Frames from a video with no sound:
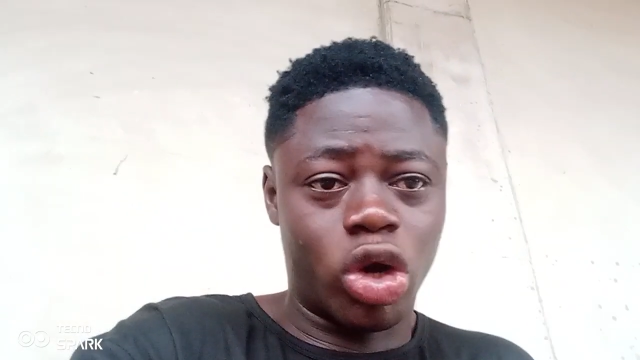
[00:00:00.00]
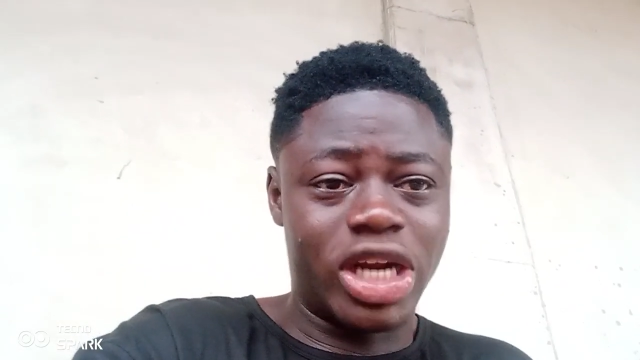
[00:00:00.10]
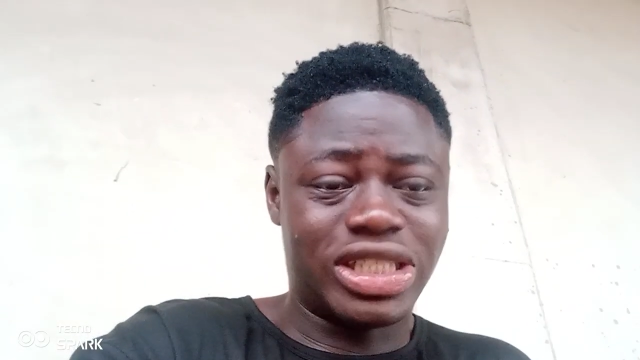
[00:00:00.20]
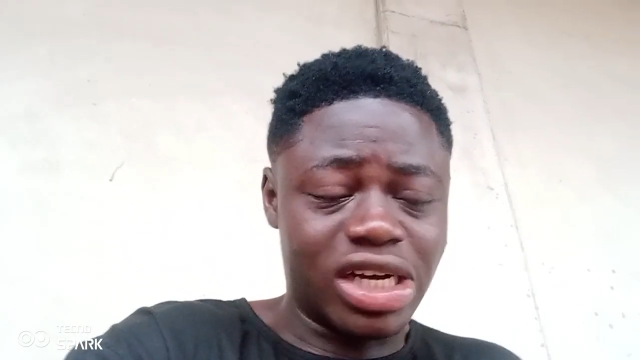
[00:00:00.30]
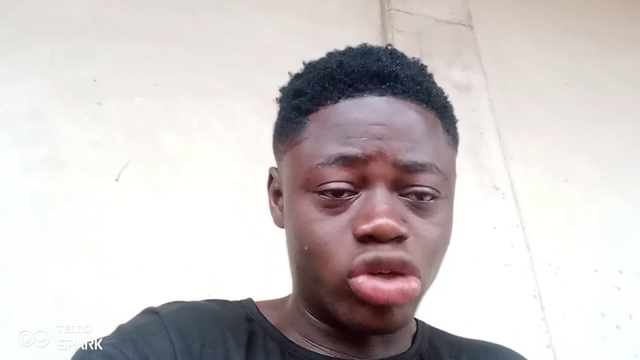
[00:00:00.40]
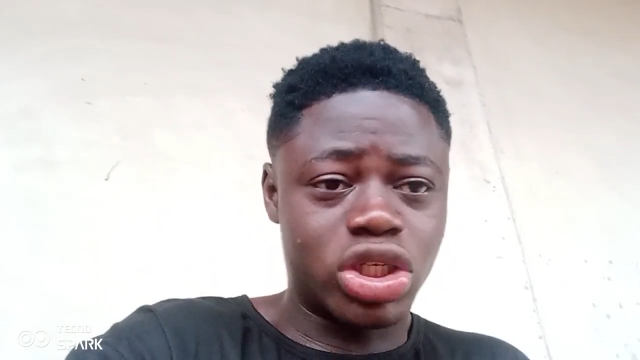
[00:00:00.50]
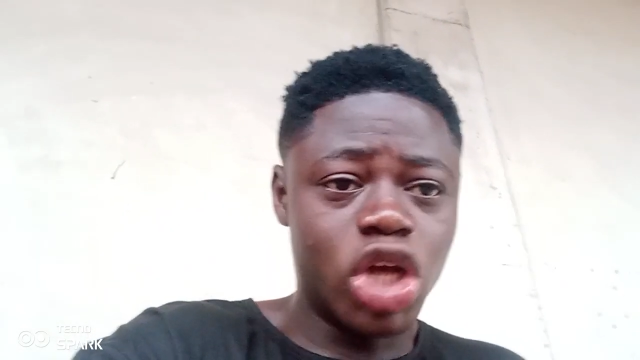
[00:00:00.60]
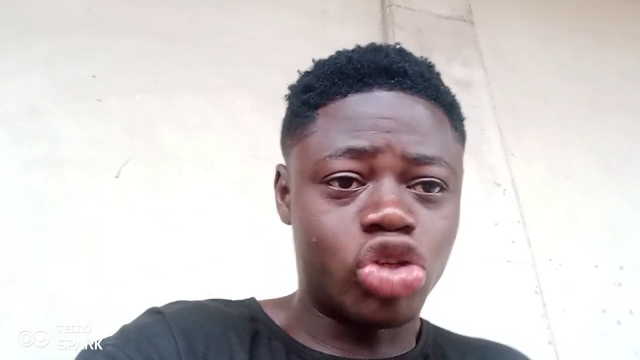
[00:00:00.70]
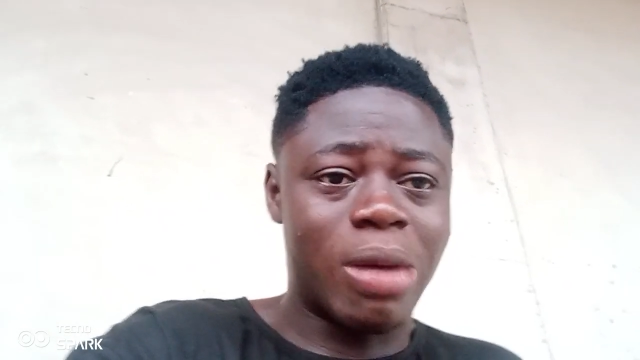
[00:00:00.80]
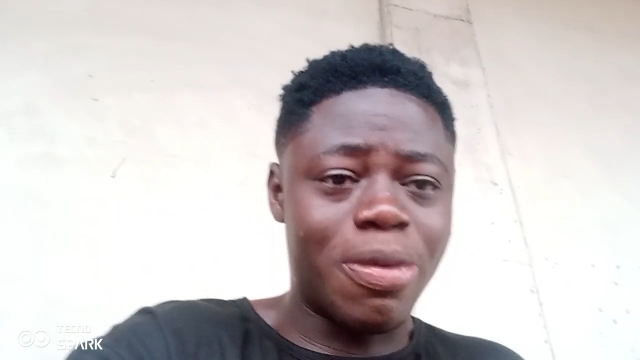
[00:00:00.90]
corner tackles
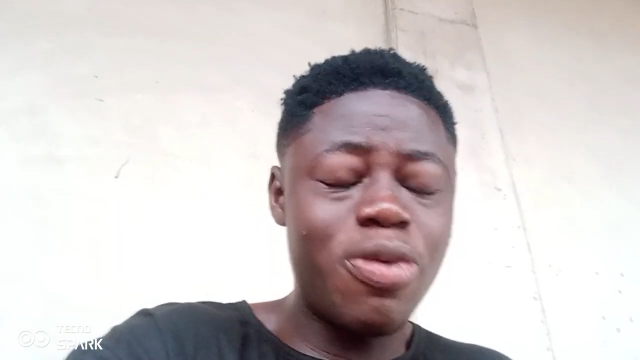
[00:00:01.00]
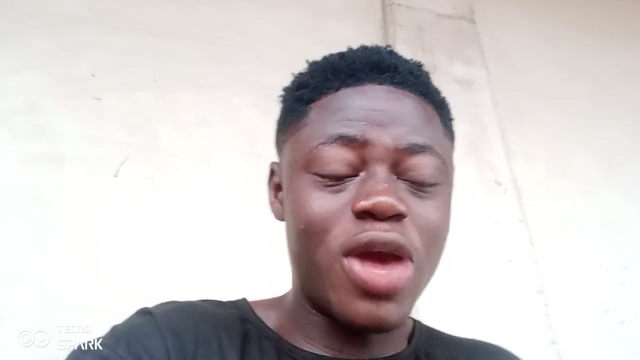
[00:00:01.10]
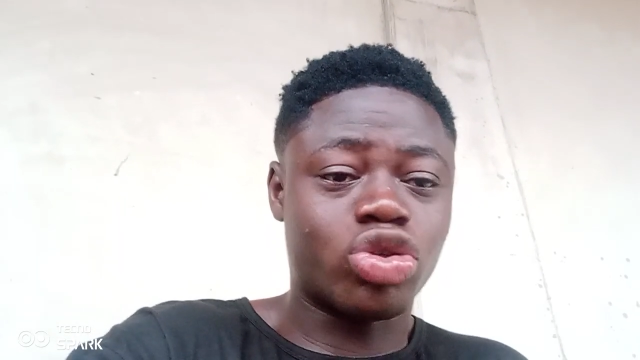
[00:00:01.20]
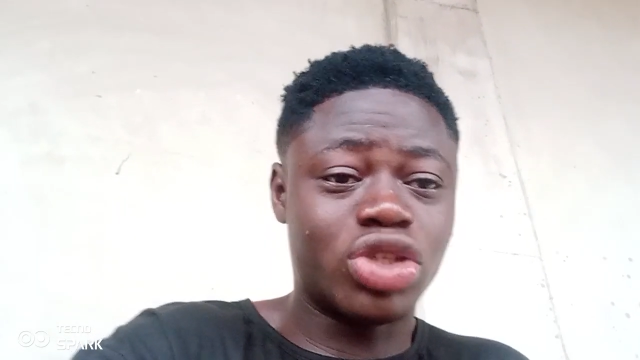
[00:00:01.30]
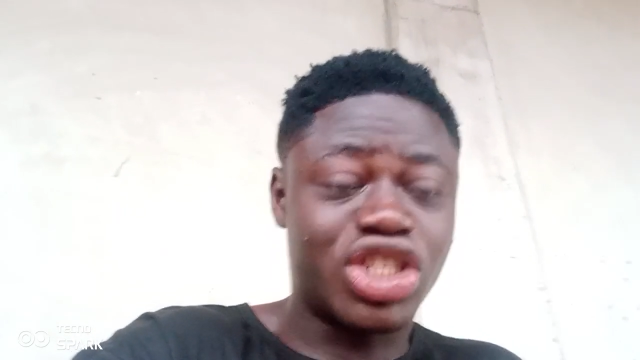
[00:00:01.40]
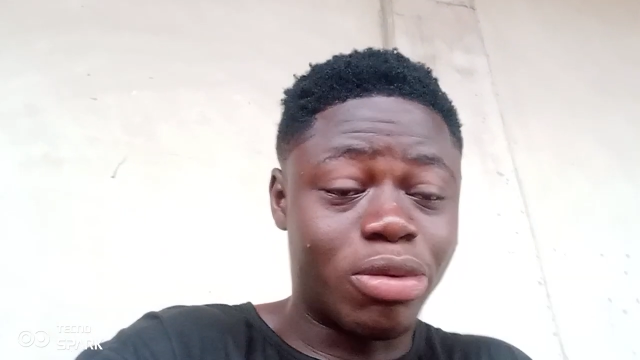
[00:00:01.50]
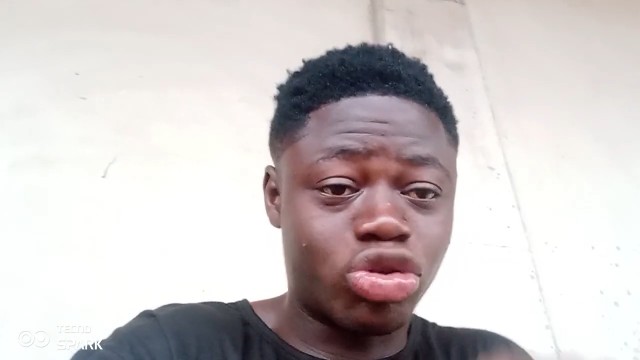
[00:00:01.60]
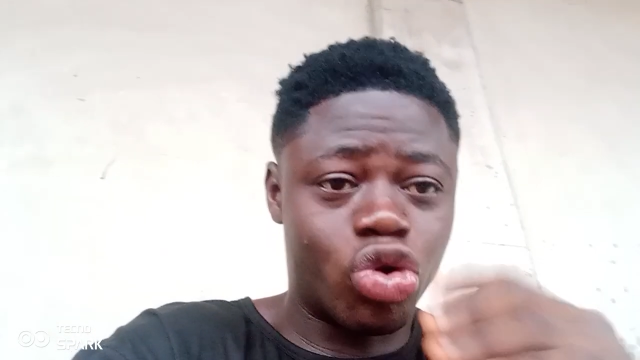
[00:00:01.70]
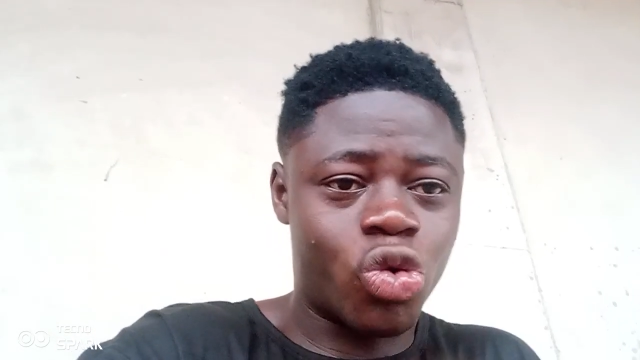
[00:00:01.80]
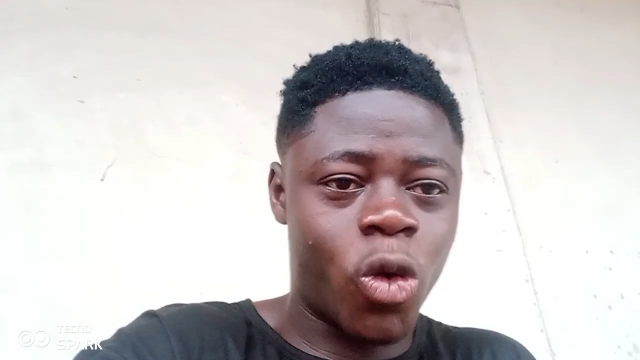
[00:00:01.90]
here to my baby, also to the
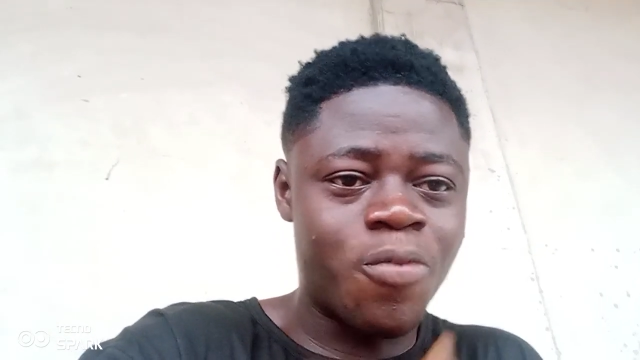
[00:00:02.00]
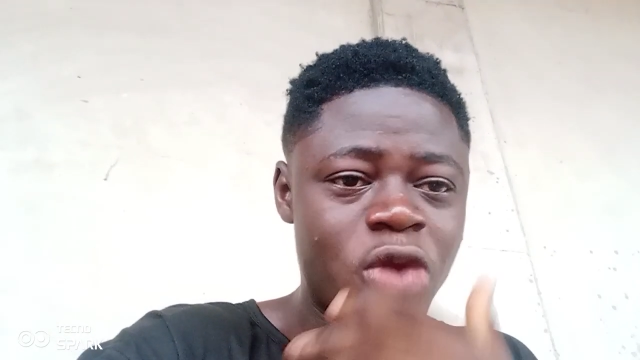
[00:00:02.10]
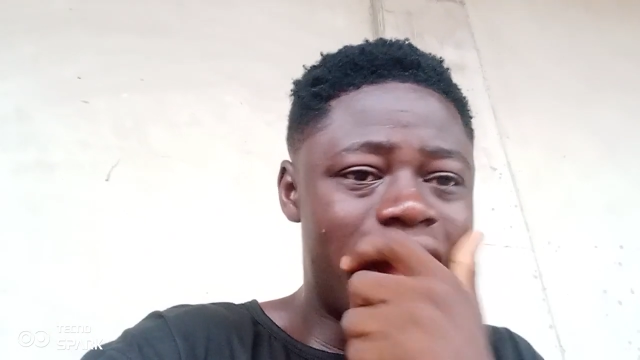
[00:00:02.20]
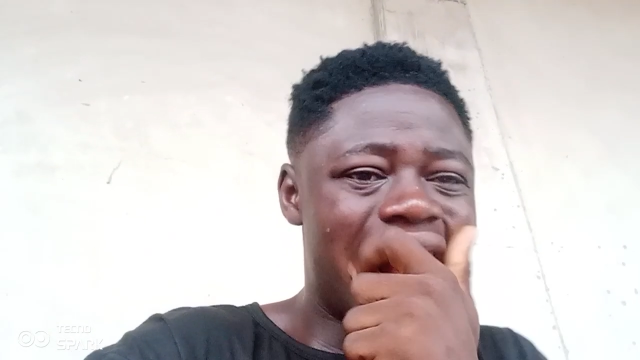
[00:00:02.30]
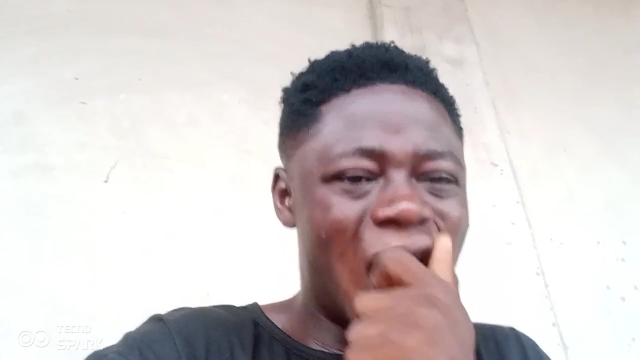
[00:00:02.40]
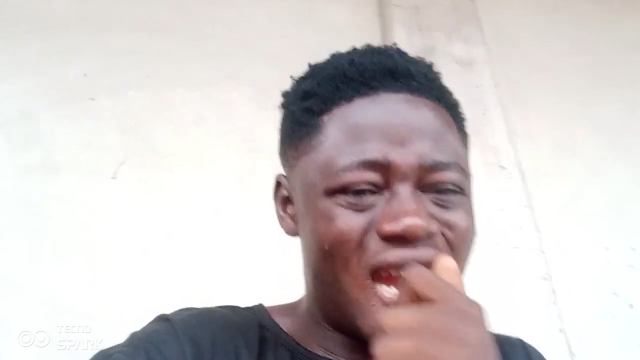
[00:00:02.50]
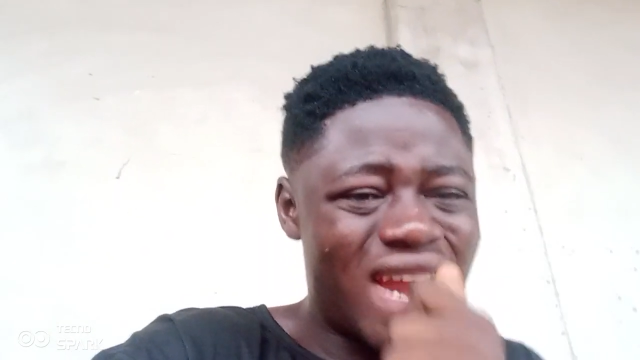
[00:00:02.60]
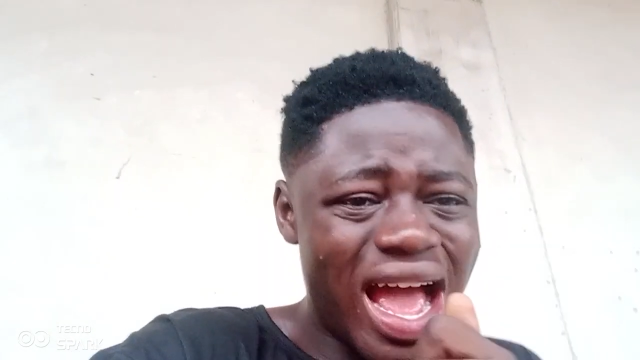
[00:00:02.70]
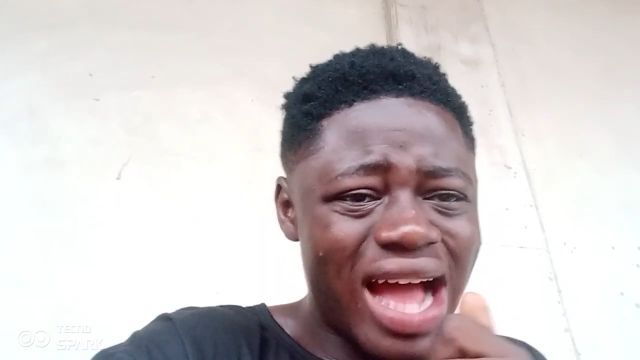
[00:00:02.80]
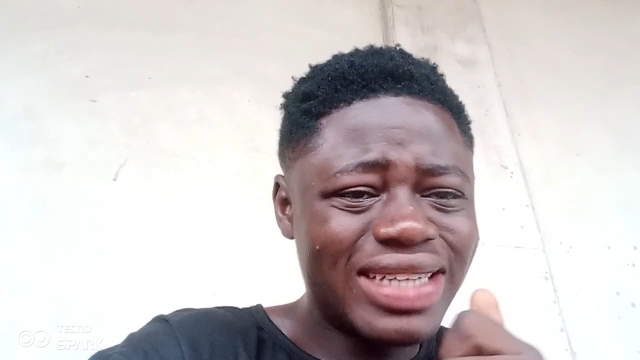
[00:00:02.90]
Muslim.
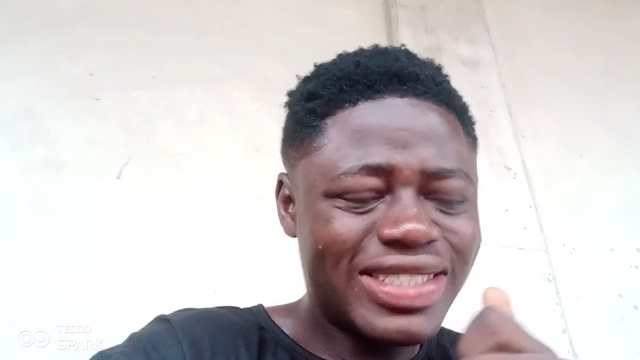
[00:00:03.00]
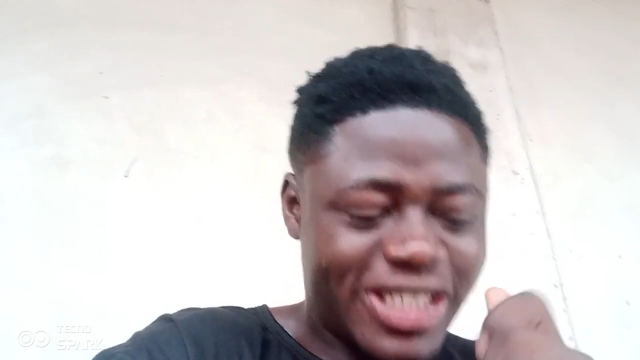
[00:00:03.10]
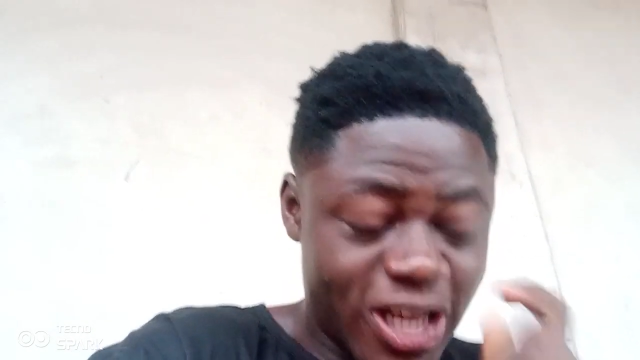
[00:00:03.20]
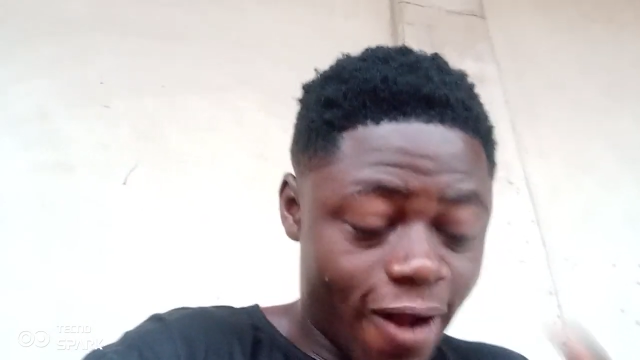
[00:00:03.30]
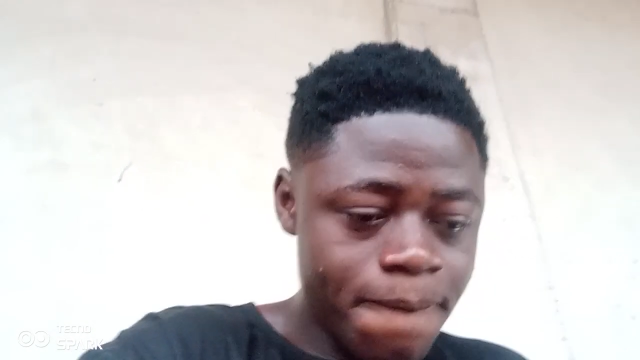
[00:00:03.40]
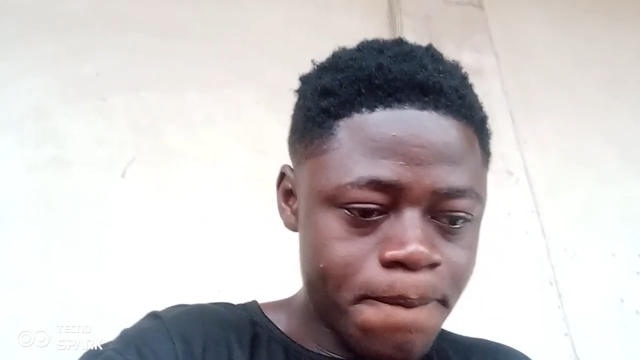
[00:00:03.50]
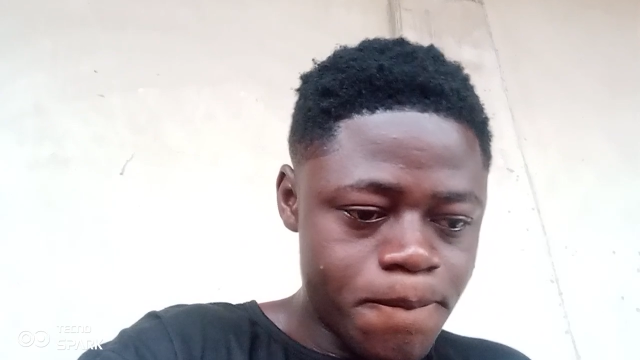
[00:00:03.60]
Now, see,